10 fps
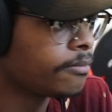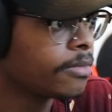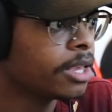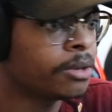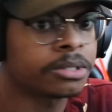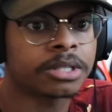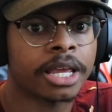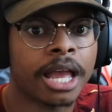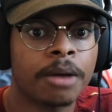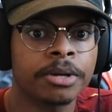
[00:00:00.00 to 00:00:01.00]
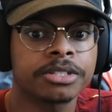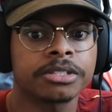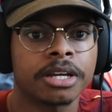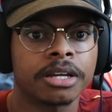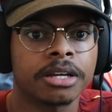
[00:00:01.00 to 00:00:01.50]
he's like, how much?
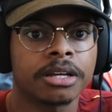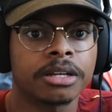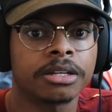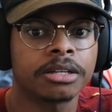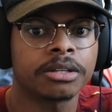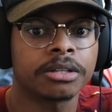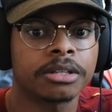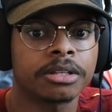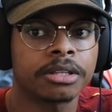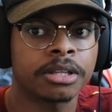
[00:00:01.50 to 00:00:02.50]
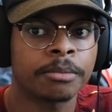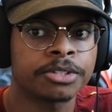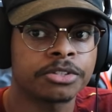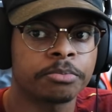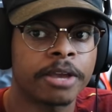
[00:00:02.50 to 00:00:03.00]
Uh, how much did
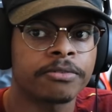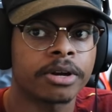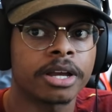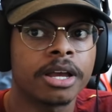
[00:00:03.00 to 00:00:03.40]
you pay for it?